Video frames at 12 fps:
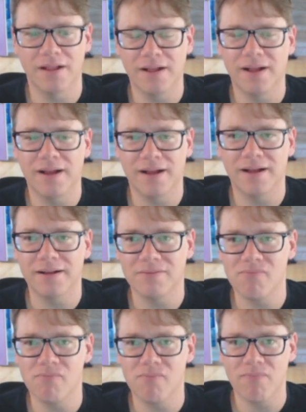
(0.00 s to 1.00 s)
like five movies
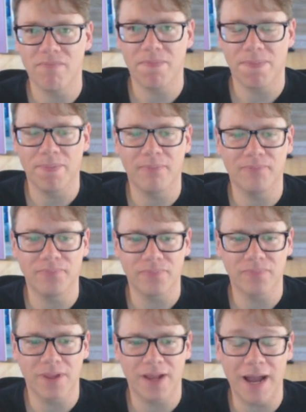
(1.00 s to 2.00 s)
he knew really well.
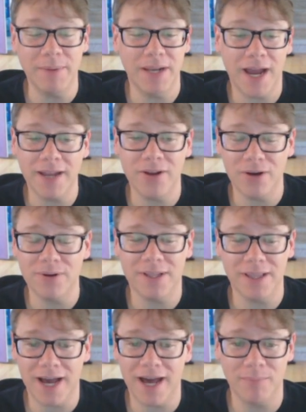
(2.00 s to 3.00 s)
I mean, I know a
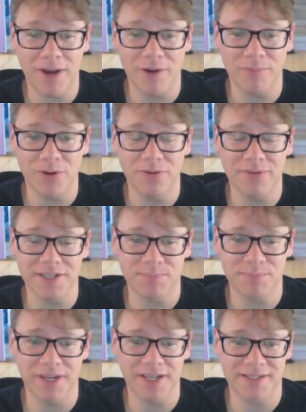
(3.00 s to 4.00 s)
lot about movies,
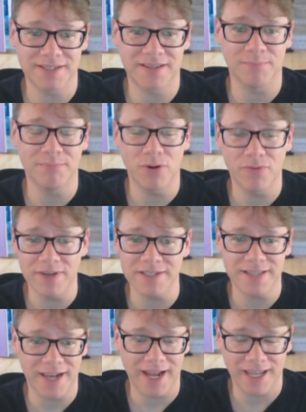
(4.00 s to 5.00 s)
but it's the
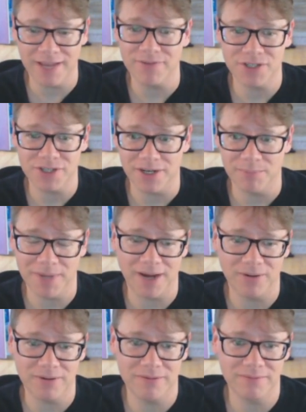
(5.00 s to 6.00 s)
movies that I give a shit
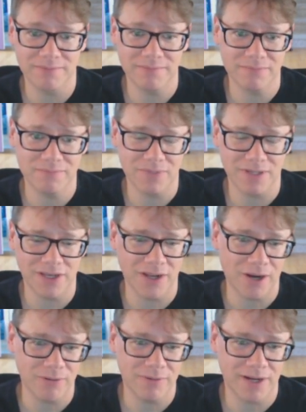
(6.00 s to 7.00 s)
about. Mm -hmm. You
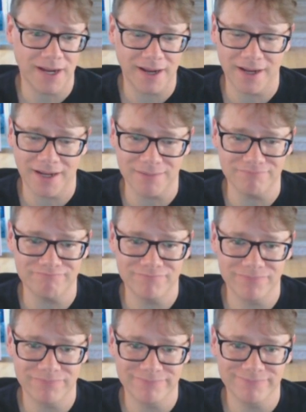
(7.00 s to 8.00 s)
know, um,
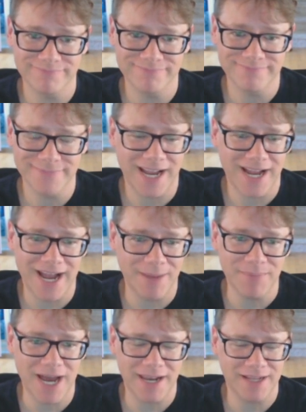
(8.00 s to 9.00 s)

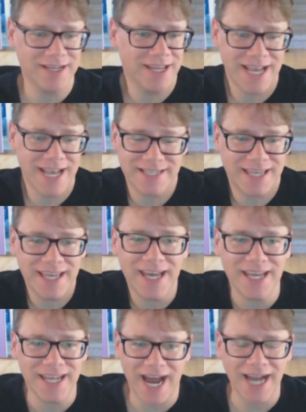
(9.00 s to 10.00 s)
I'm not as a
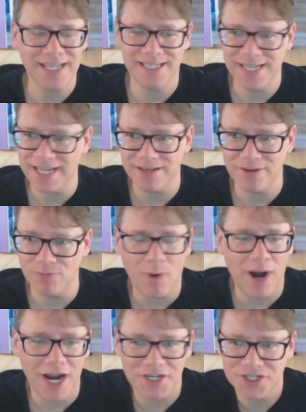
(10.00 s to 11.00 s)
kid. I didn't
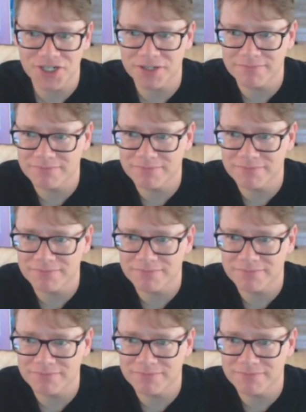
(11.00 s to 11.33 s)
watch